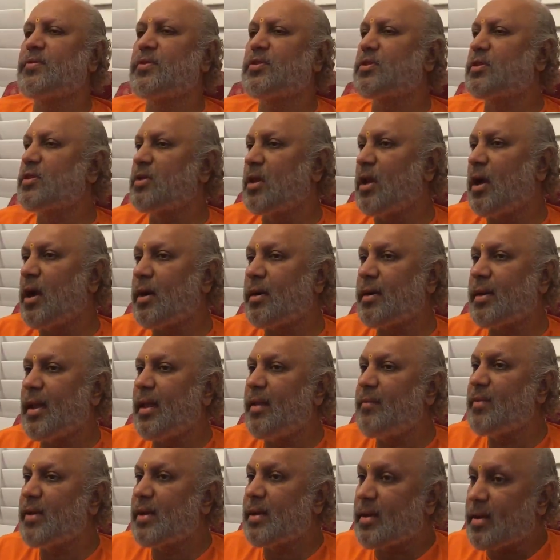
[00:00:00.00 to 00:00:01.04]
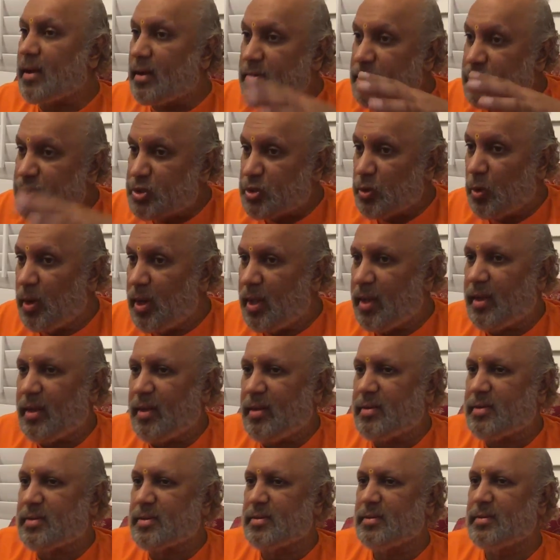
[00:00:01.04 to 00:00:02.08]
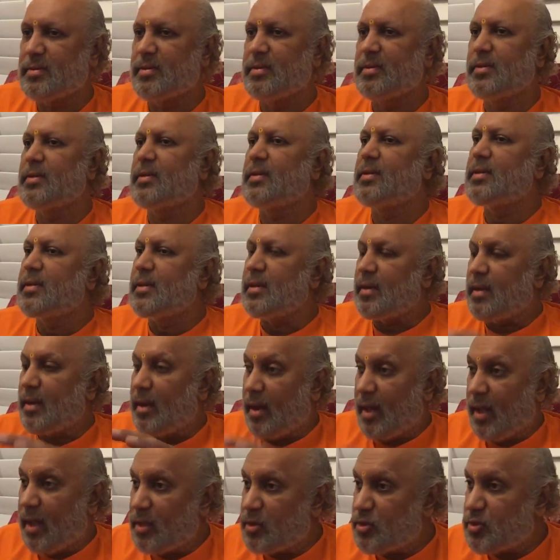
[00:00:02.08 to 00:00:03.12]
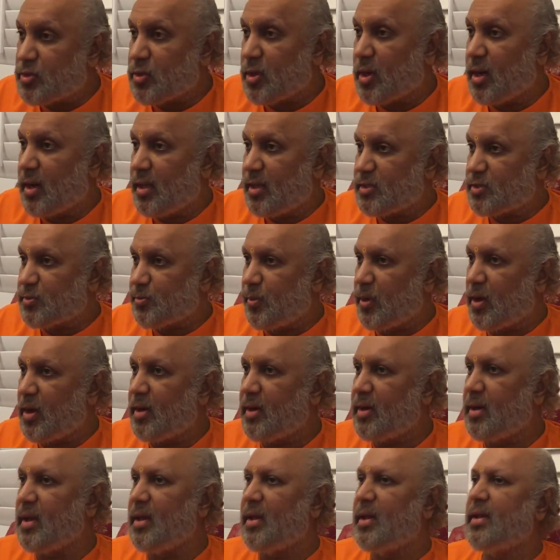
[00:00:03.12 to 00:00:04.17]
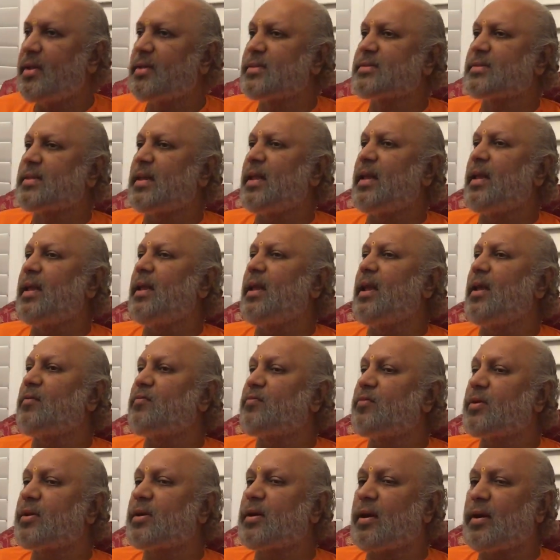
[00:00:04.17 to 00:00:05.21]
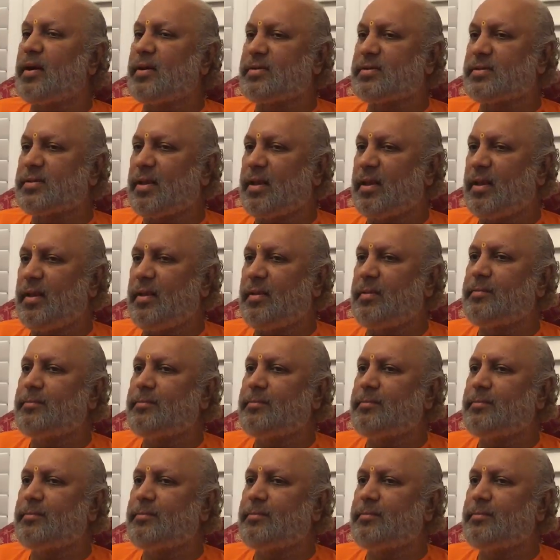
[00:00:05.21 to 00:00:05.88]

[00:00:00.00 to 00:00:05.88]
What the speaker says: with not even controlling it. Naturally, spontaneously, effortlessly.